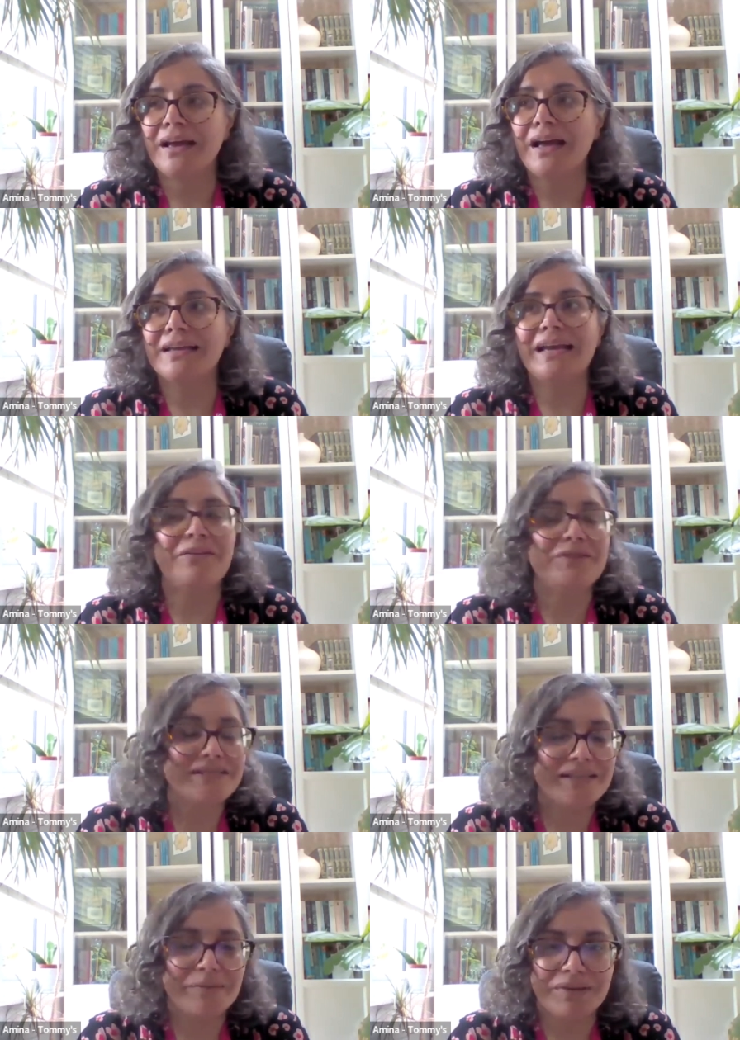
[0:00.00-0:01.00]
I carried
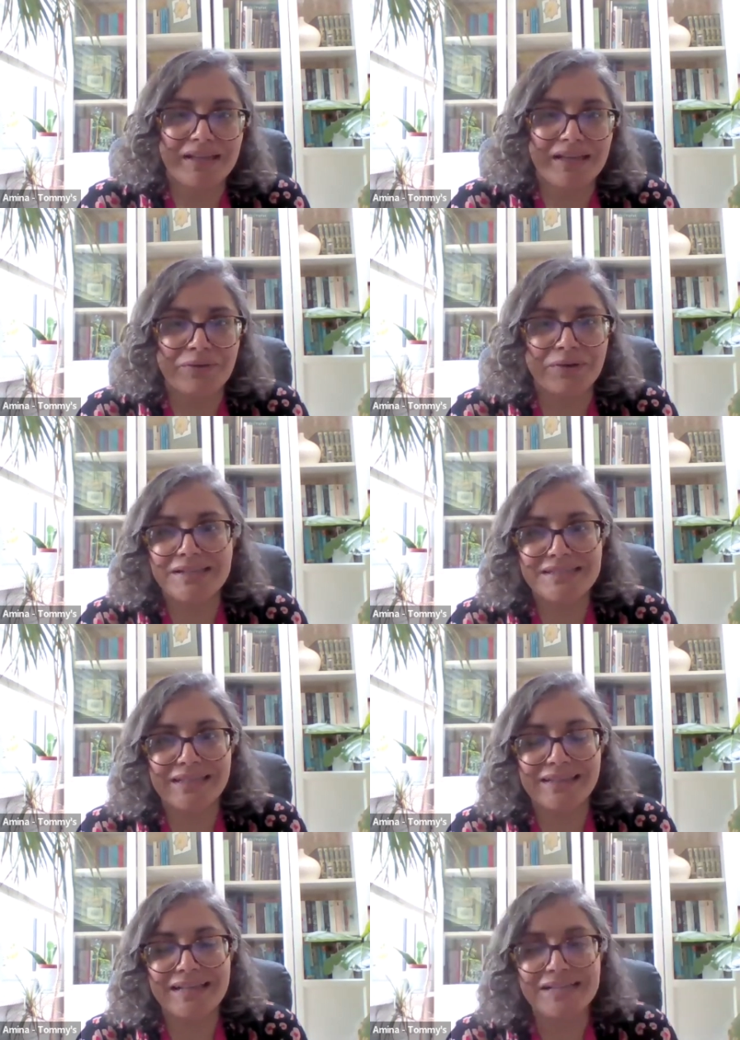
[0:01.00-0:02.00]
something, or I did
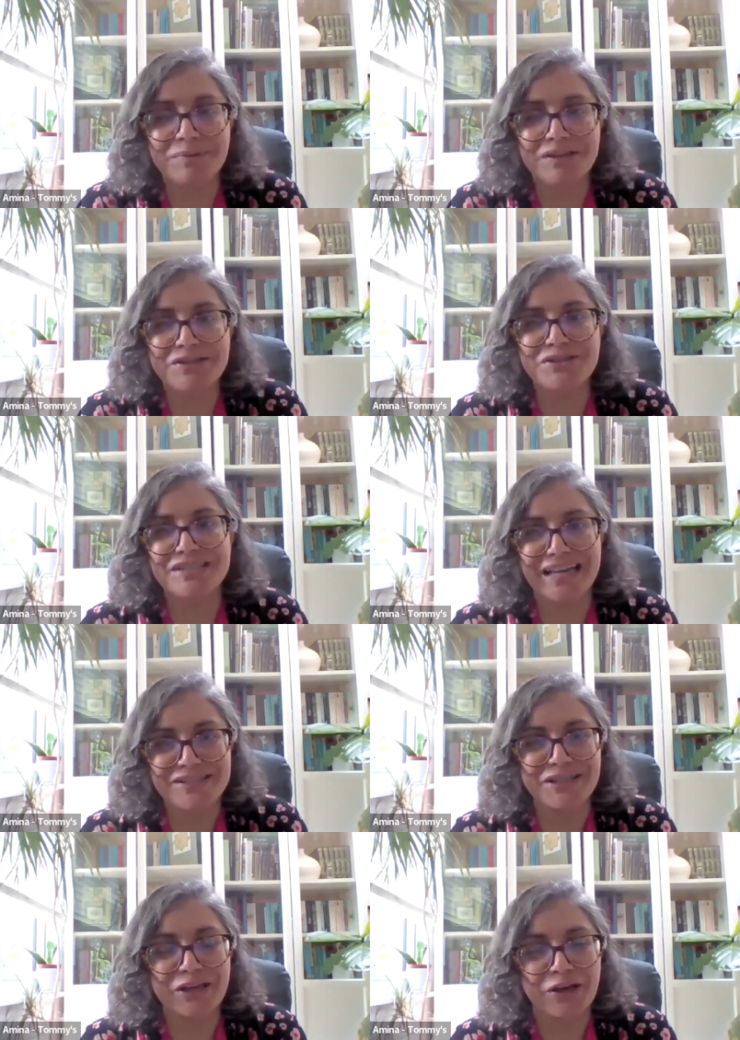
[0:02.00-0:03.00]
this, because you tend
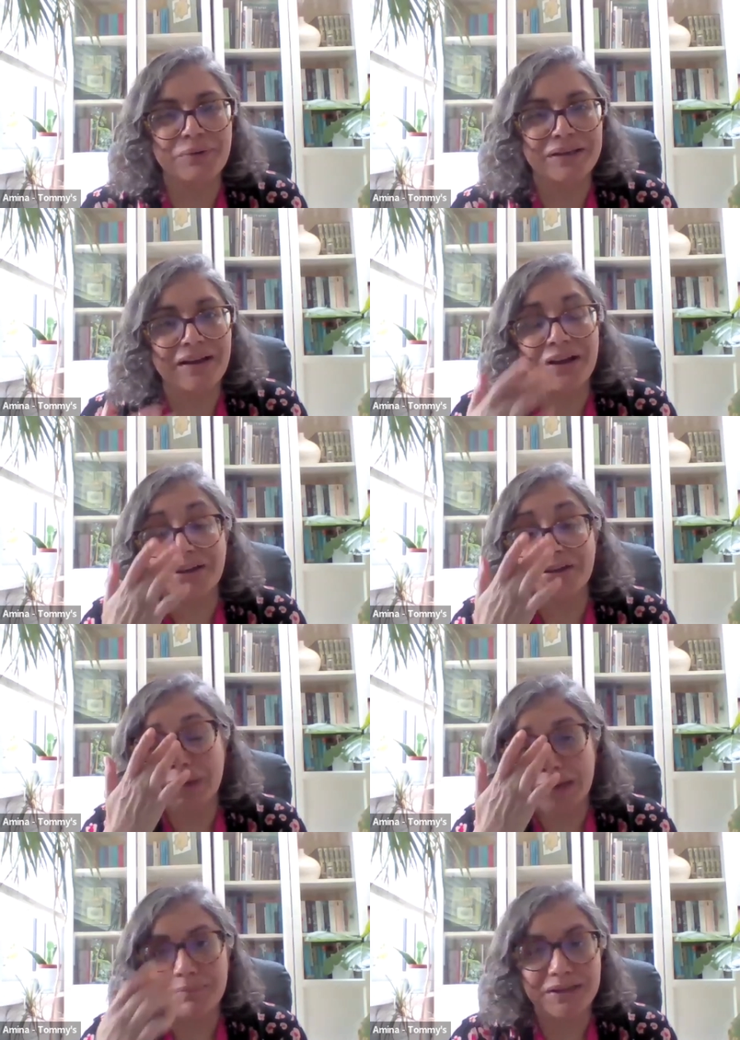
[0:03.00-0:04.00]
to go in kind of
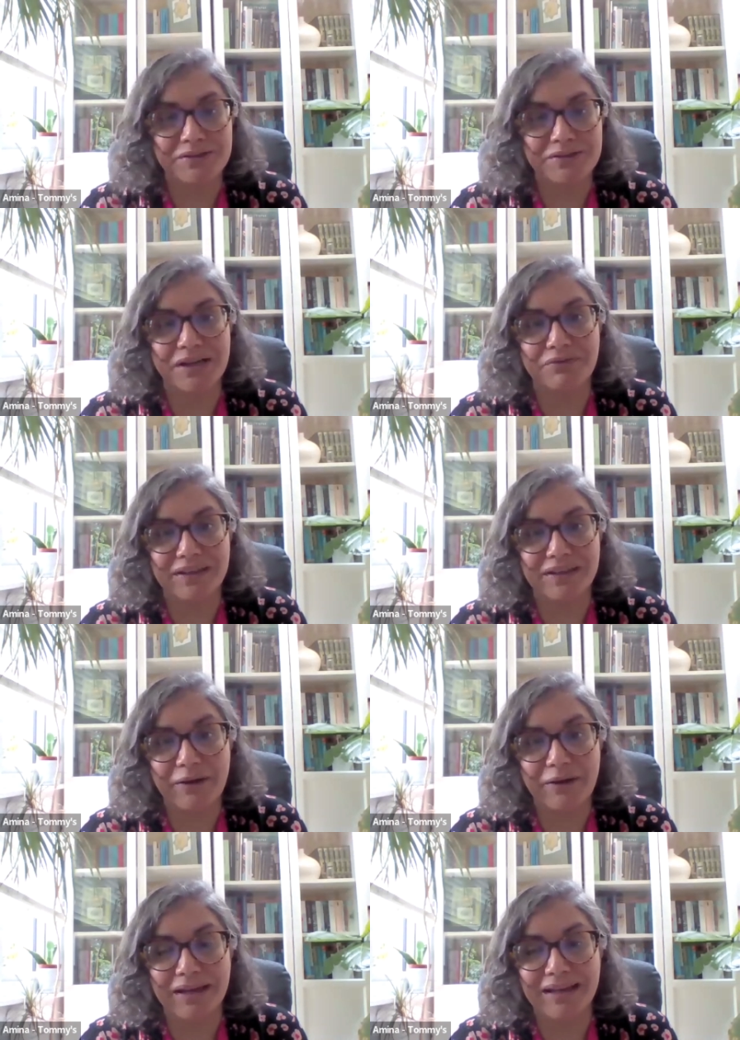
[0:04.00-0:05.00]
blaming yourself in
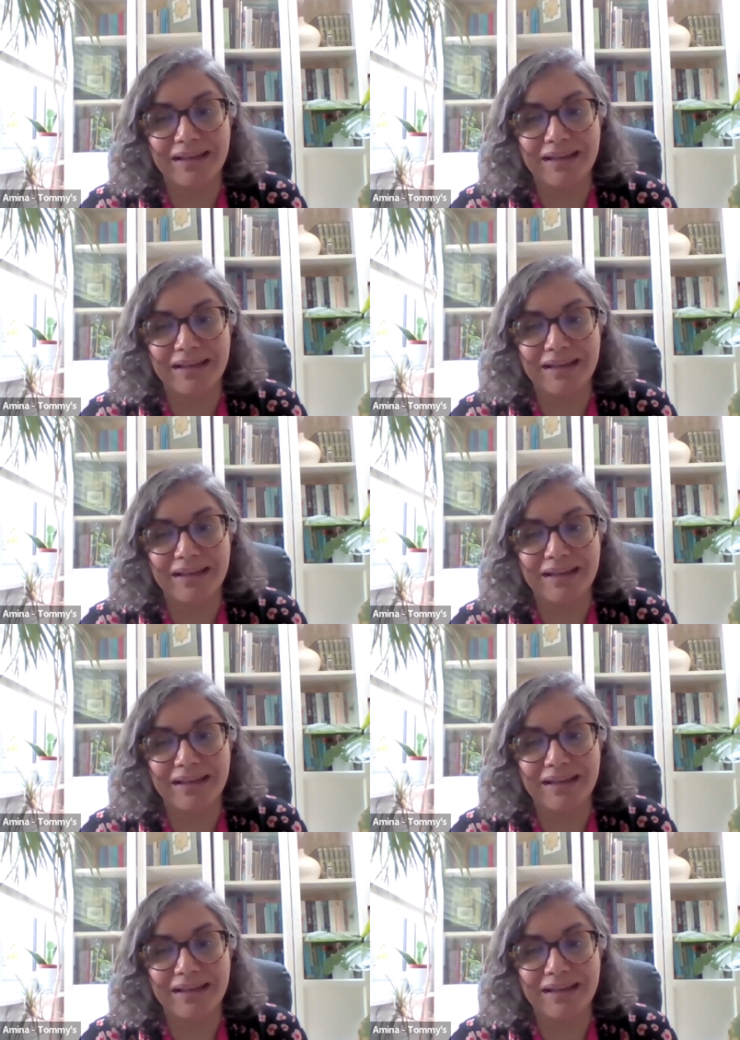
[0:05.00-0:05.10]
that way.